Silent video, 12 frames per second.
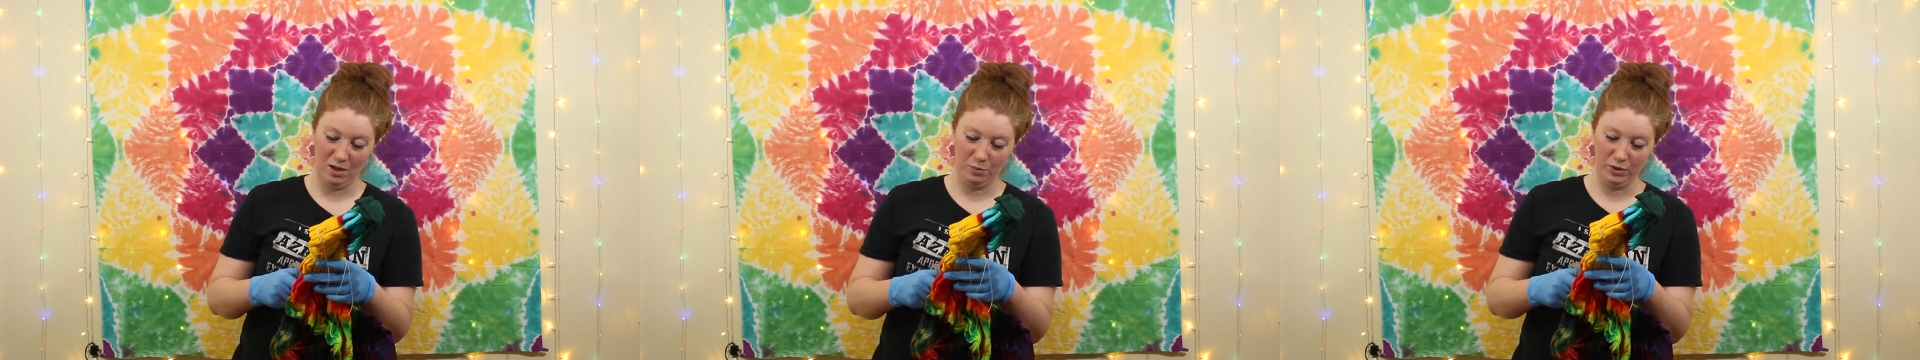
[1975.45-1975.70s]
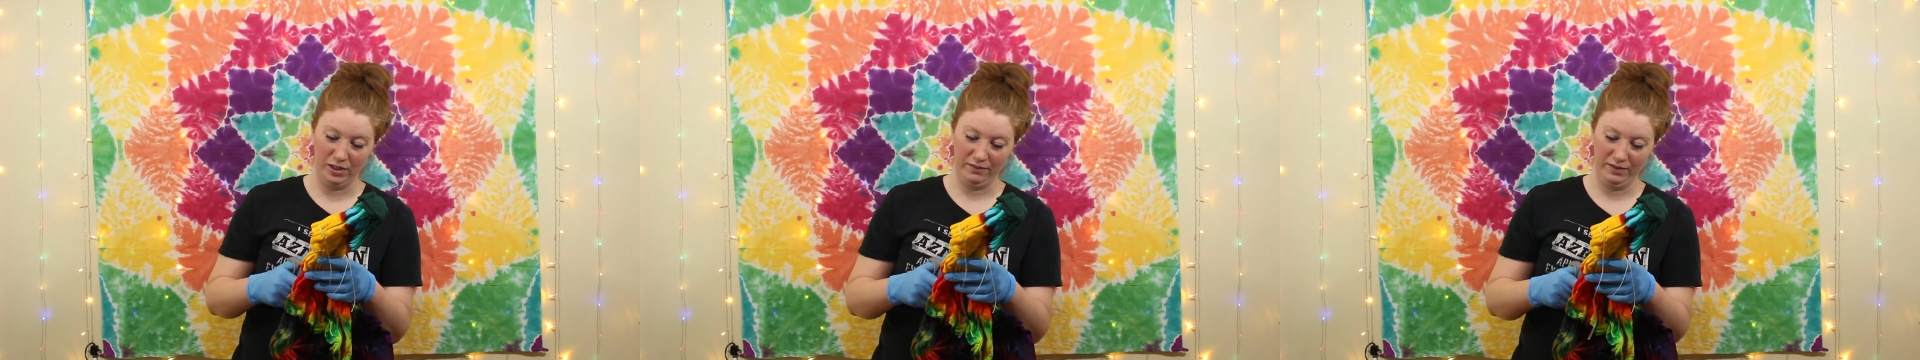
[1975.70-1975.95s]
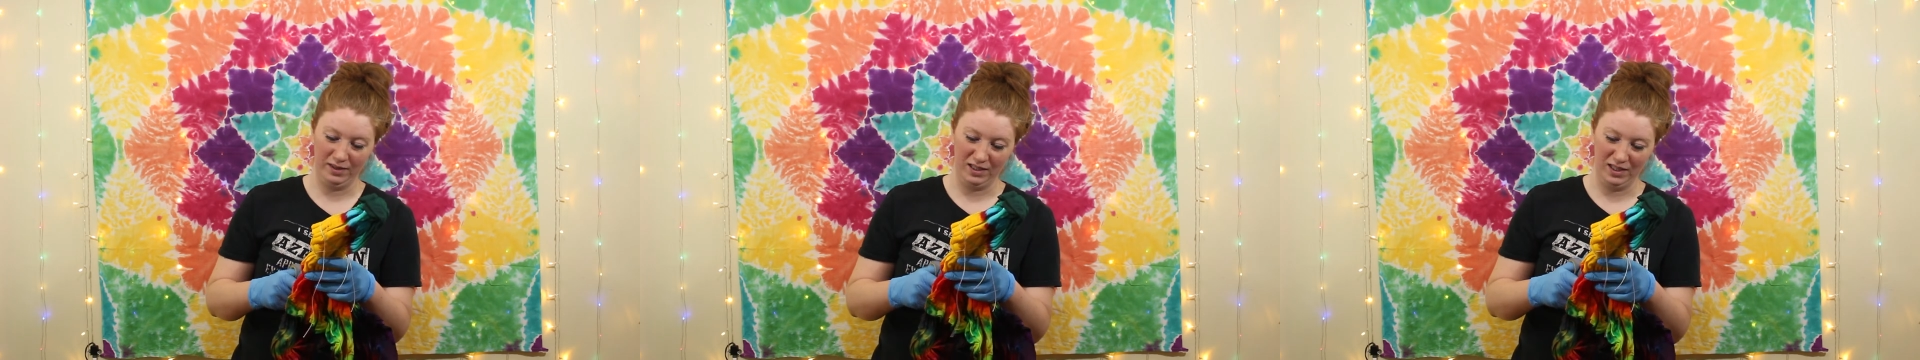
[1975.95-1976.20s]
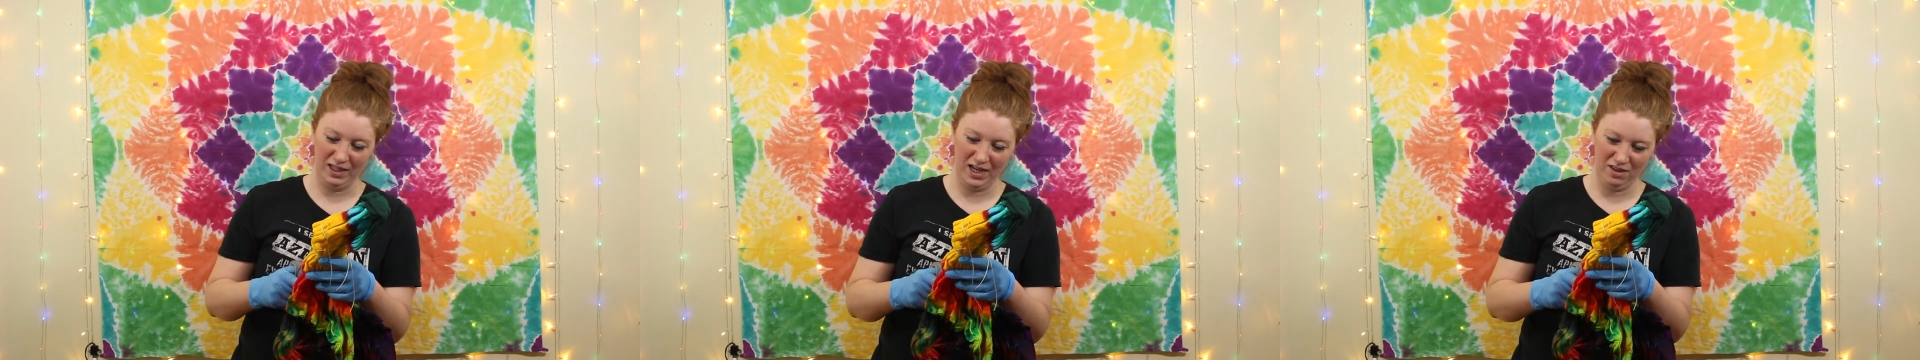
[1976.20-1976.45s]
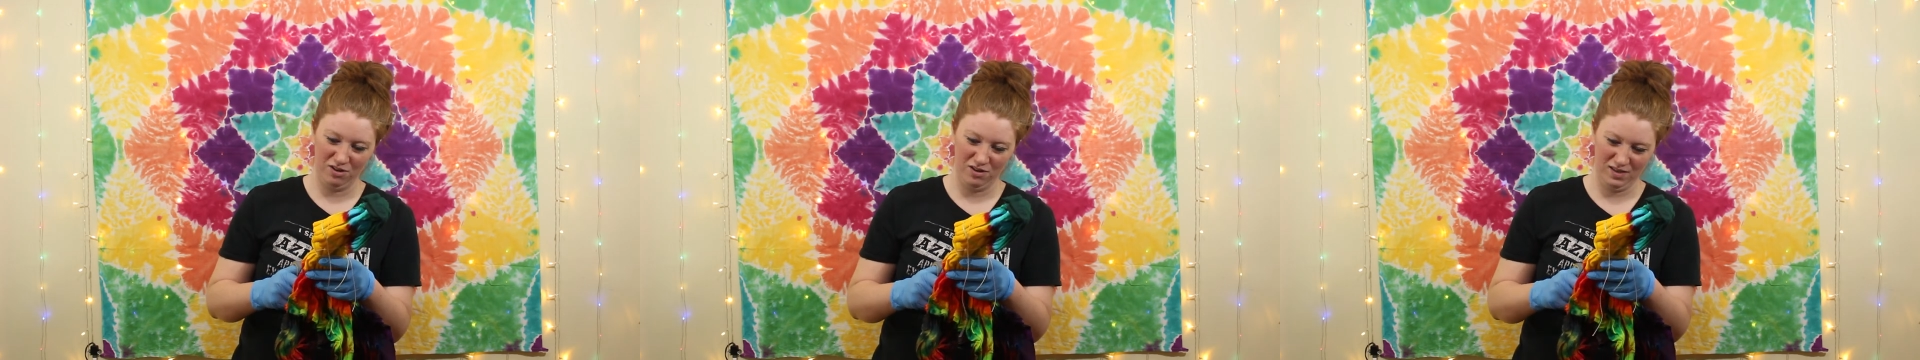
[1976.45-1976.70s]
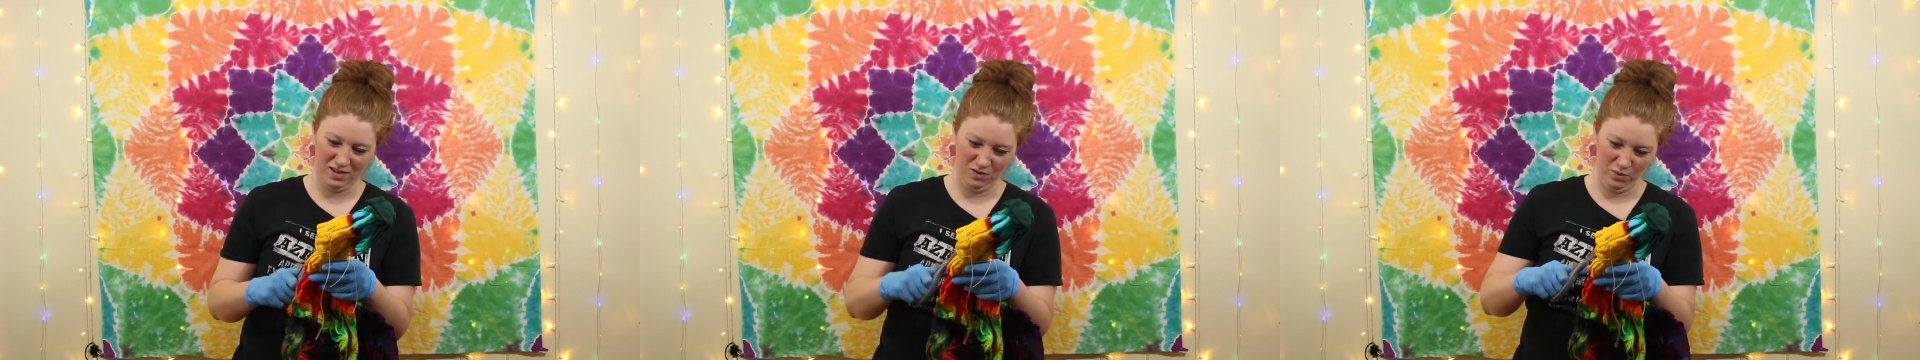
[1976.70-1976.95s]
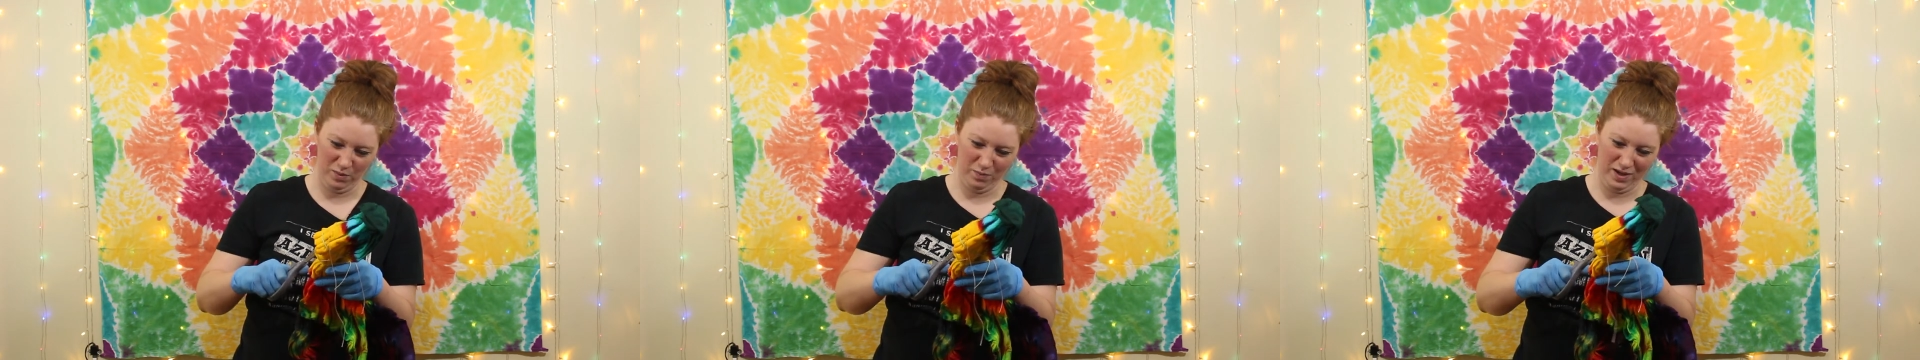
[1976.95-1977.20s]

I'll put everything together and then we